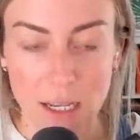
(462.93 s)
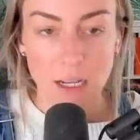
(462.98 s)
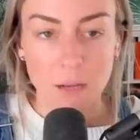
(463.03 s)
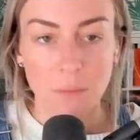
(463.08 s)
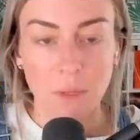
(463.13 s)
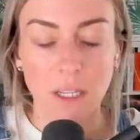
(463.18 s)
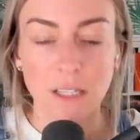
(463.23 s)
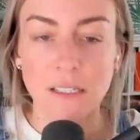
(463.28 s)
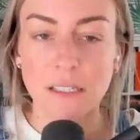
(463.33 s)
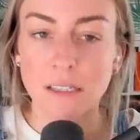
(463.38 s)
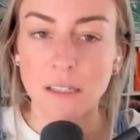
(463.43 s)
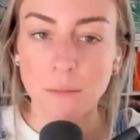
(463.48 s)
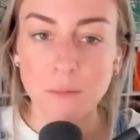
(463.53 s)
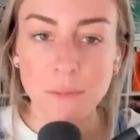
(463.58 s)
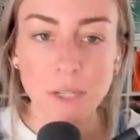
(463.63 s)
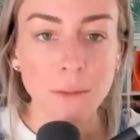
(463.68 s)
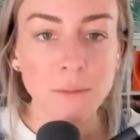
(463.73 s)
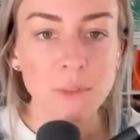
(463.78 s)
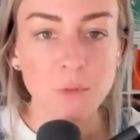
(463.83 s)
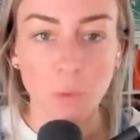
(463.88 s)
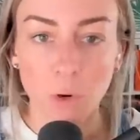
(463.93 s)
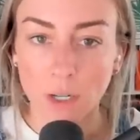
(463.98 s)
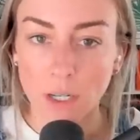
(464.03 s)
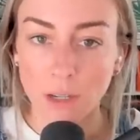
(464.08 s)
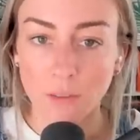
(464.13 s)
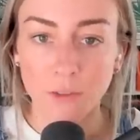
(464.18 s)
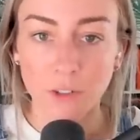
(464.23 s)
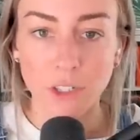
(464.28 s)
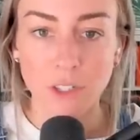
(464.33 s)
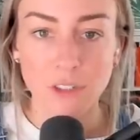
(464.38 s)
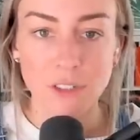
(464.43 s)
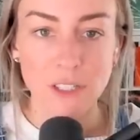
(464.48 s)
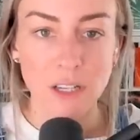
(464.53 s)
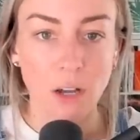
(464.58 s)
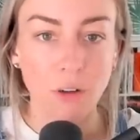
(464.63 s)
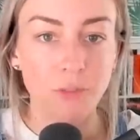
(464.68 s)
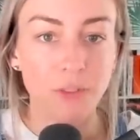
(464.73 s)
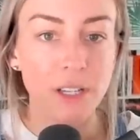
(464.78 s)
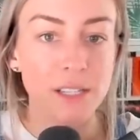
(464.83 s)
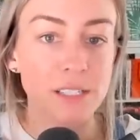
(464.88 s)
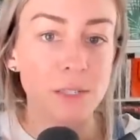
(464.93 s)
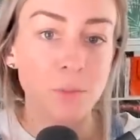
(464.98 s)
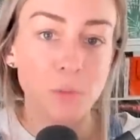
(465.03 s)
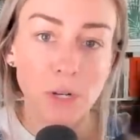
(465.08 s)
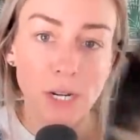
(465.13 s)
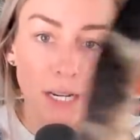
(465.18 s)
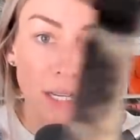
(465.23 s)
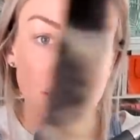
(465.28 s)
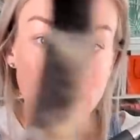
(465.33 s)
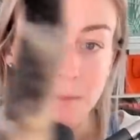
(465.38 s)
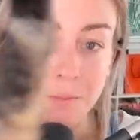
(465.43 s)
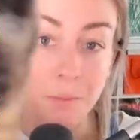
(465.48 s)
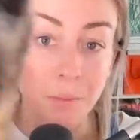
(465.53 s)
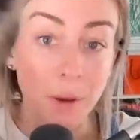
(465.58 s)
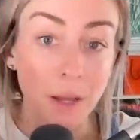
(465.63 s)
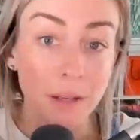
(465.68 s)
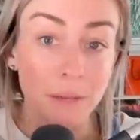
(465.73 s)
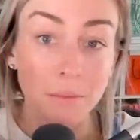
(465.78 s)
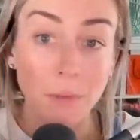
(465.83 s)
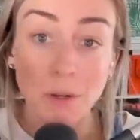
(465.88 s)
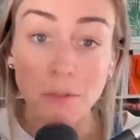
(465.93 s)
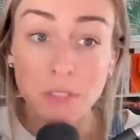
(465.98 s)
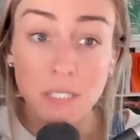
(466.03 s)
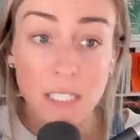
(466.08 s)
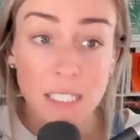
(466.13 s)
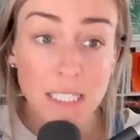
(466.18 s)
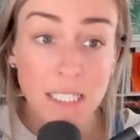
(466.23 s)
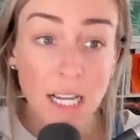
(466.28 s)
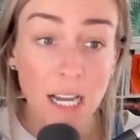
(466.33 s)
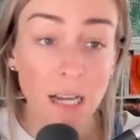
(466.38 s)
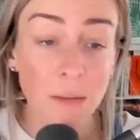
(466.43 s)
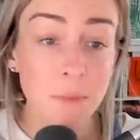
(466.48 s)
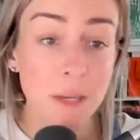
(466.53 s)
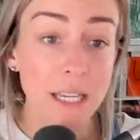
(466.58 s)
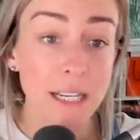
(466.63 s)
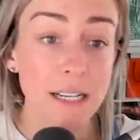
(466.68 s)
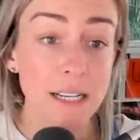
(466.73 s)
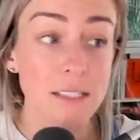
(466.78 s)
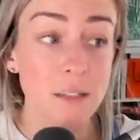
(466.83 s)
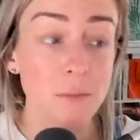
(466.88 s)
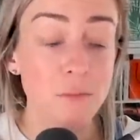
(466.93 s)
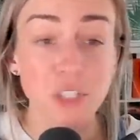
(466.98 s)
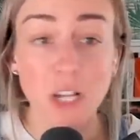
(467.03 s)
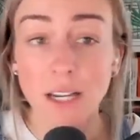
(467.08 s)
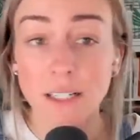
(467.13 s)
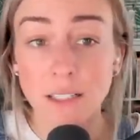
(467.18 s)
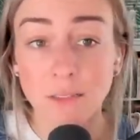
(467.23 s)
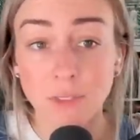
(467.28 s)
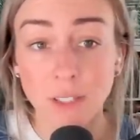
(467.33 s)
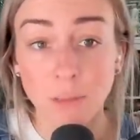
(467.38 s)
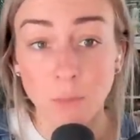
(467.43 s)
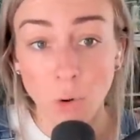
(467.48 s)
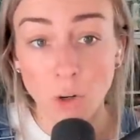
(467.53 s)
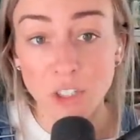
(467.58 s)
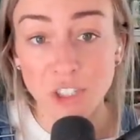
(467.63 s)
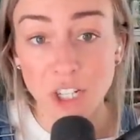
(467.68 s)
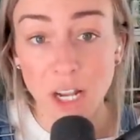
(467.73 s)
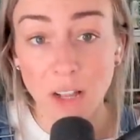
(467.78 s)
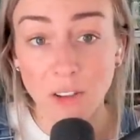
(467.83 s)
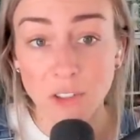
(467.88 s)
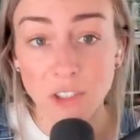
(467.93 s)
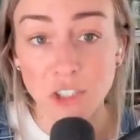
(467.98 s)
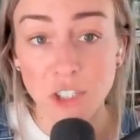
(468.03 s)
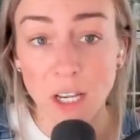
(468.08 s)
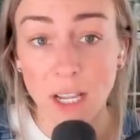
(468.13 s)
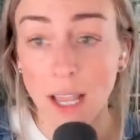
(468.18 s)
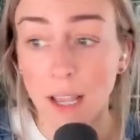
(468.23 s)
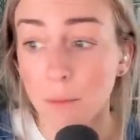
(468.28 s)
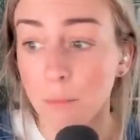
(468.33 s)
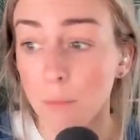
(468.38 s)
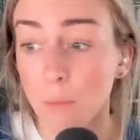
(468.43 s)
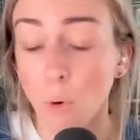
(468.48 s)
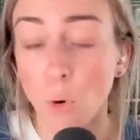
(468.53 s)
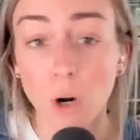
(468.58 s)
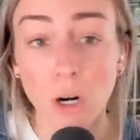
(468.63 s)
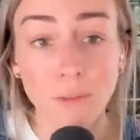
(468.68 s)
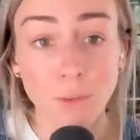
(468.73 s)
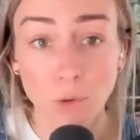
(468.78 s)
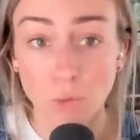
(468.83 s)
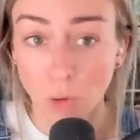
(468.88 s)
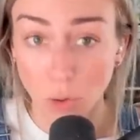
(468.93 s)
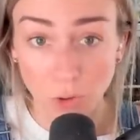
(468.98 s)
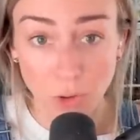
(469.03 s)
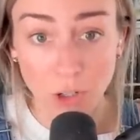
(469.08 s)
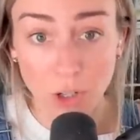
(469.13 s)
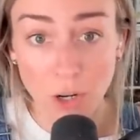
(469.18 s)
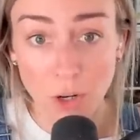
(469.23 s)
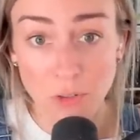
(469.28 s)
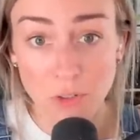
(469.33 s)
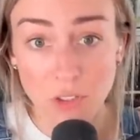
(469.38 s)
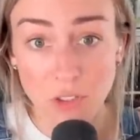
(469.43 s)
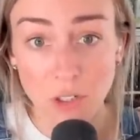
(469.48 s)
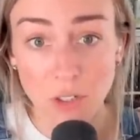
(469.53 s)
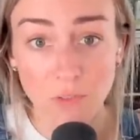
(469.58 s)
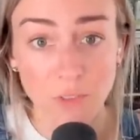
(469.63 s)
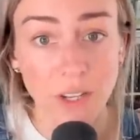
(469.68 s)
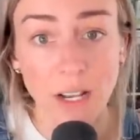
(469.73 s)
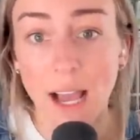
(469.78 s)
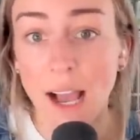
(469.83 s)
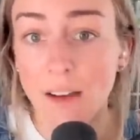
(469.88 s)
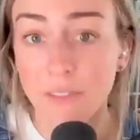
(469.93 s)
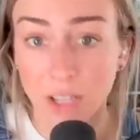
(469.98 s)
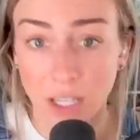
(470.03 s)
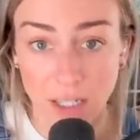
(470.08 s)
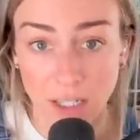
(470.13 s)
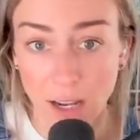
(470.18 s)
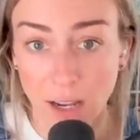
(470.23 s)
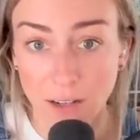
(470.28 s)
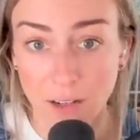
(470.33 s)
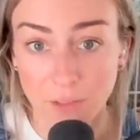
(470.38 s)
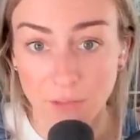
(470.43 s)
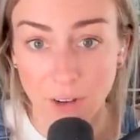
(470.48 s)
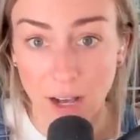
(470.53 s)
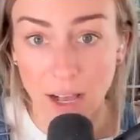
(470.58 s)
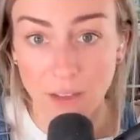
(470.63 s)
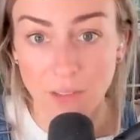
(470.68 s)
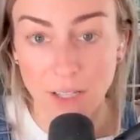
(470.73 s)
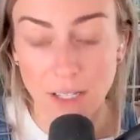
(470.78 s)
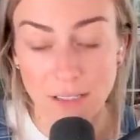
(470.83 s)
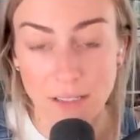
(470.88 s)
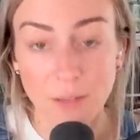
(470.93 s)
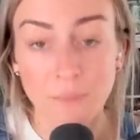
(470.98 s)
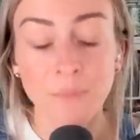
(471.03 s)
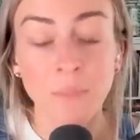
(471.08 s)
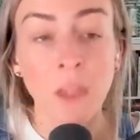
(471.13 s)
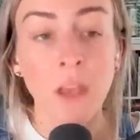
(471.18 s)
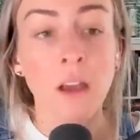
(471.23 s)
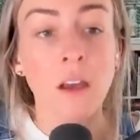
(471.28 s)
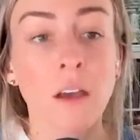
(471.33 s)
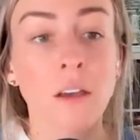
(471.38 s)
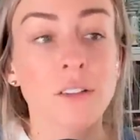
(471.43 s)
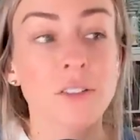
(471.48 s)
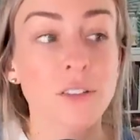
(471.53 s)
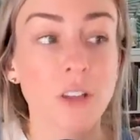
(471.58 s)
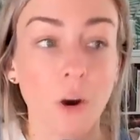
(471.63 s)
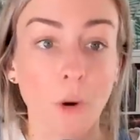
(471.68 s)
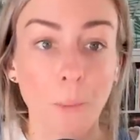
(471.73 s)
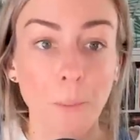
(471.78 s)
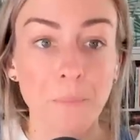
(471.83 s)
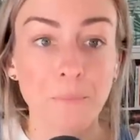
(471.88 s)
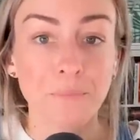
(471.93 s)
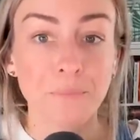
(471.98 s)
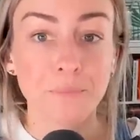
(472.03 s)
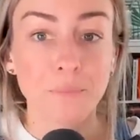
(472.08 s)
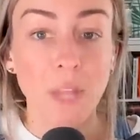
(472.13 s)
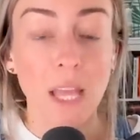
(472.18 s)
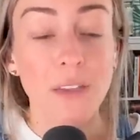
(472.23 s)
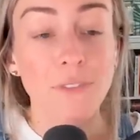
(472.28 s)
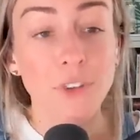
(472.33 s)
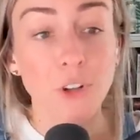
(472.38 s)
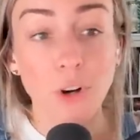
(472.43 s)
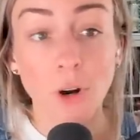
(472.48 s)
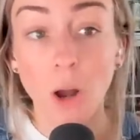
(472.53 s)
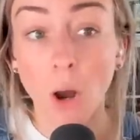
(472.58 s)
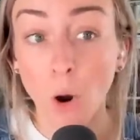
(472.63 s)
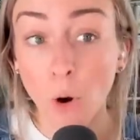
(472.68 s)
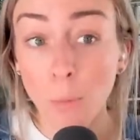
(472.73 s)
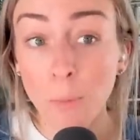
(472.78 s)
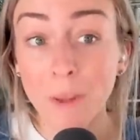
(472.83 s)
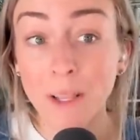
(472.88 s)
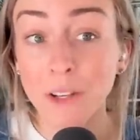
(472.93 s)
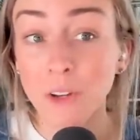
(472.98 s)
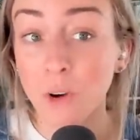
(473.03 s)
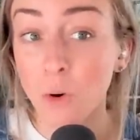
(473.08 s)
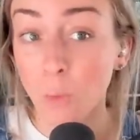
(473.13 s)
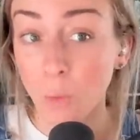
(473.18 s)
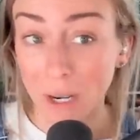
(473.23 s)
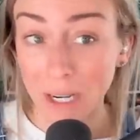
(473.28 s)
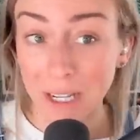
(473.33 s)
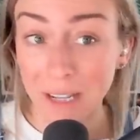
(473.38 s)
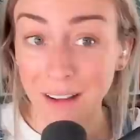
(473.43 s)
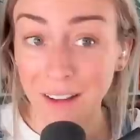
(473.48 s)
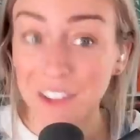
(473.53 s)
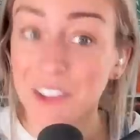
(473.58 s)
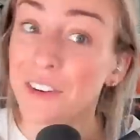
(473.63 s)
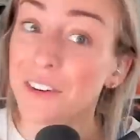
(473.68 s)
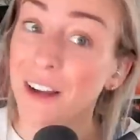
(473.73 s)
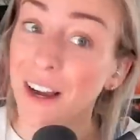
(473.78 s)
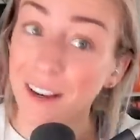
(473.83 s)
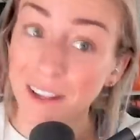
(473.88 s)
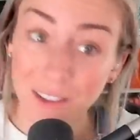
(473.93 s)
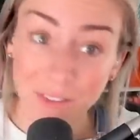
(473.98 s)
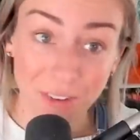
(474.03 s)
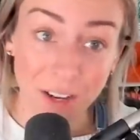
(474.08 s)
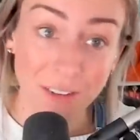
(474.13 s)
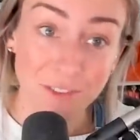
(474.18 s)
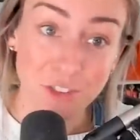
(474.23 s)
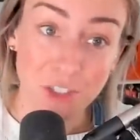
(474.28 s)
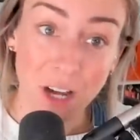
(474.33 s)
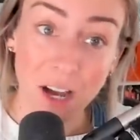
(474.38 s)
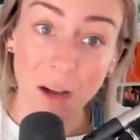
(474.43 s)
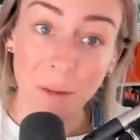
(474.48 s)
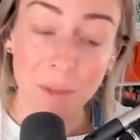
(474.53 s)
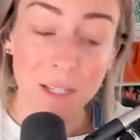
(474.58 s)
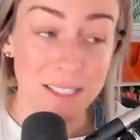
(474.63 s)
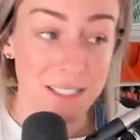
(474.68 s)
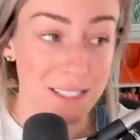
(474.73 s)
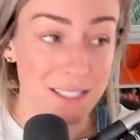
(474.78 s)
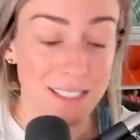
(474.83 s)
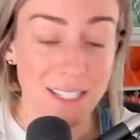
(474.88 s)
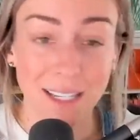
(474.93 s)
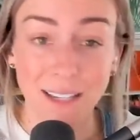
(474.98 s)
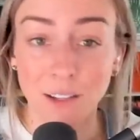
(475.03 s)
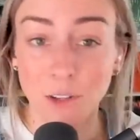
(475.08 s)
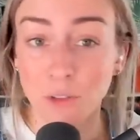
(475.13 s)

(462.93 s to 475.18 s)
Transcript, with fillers: because sometimes working for yourself is a breeze, but most of the time it is objectively more challenging and more of a roller coaster than having a nine to five is. So, if your hope in quitting your nine to five job is to take a